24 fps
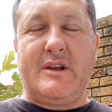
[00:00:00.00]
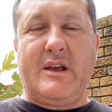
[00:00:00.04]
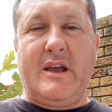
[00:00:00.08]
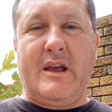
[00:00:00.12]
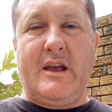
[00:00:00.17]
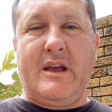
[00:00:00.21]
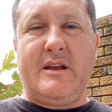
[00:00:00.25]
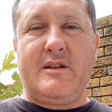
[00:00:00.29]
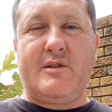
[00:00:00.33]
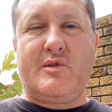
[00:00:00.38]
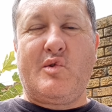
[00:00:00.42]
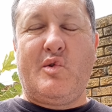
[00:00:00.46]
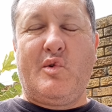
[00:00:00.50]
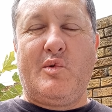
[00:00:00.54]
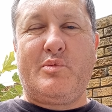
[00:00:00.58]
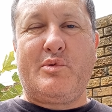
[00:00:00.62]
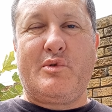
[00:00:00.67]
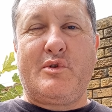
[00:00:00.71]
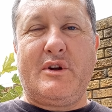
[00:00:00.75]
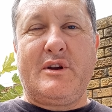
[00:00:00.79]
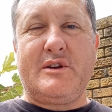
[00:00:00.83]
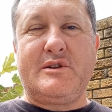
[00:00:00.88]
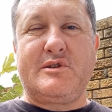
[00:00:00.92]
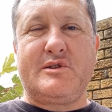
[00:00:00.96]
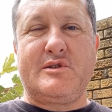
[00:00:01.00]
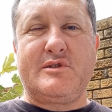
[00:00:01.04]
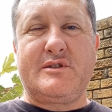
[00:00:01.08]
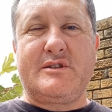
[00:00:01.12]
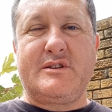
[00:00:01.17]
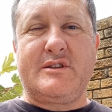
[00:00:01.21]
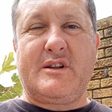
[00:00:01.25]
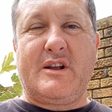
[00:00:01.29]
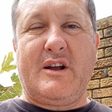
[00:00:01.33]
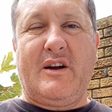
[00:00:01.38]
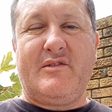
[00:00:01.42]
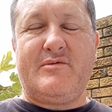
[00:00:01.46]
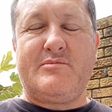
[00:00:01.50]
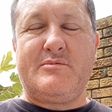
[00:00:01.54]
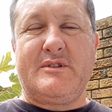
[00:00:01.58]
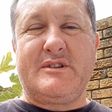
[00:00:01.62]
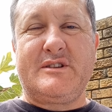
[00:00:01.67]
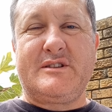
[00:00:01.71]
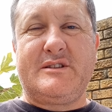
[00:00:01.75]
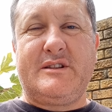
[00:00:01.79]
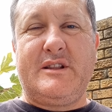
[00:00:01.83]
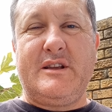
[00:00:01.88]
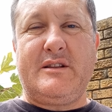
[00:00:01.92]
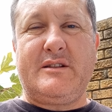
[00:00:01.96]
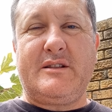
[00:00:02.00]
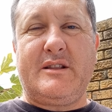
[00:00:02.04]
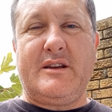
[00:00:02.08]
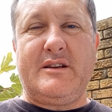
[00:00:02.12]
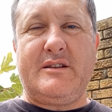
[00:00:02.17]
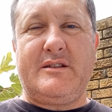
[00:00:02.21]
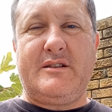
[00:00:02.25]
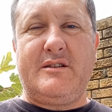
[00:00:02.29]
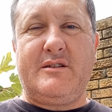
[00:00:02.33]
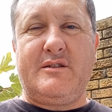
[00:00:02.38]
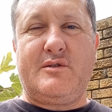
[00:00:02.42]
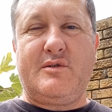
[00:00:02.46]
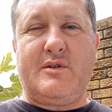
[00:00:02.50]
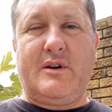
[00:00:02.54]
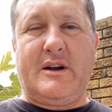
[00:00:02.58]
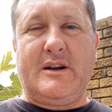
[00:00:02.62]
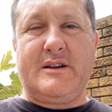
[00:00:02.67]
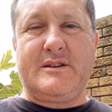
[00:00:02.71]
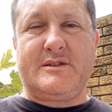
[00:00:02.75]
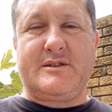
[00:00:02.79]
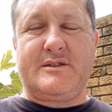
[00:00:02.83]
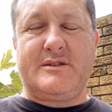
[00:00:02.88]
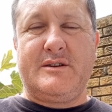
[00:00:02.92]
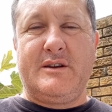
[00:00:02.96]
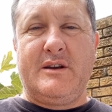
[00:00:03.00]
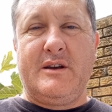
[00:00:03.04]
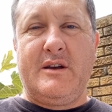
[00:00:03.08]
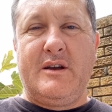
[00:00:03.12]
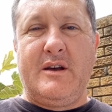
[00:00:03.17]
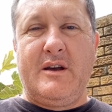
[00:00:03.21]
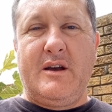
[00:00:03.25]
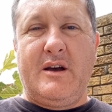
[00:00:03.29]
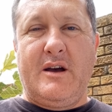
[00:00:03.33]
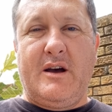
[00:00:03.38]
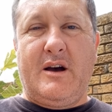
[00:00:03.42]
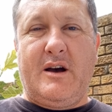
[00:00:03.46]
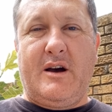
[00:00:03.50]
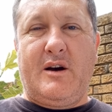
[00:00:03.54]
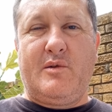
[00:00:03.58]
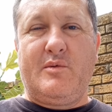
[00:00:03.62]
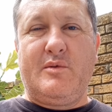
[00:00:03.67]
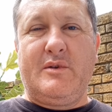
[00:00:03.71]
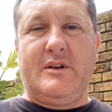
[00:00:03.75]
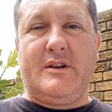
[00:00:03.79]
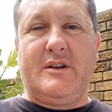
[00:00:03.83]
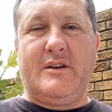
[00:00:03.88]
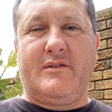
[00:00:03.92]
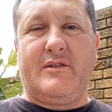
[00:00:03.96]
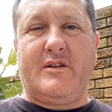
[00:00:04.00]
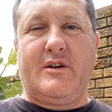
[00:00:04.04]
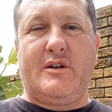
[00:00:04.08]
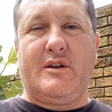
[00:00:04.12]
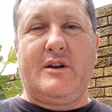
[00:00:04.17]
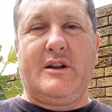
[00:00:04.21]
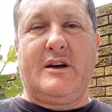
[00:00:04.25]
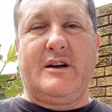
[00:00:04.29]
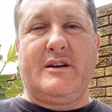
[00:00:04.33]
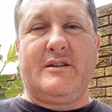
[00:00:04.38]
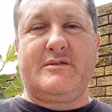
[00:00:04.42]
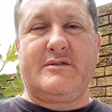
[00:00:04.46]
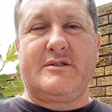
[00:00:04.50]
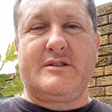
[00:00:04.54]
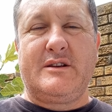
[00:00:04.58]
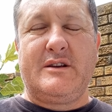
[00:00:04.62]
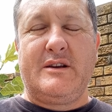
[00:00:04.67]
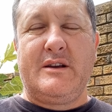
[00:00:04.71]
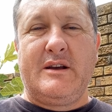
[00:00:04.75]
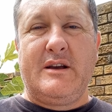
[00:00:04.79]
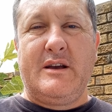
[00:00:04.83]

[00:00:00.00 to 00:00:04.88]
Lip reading: and corporations and governments dictating to us how we live our lives.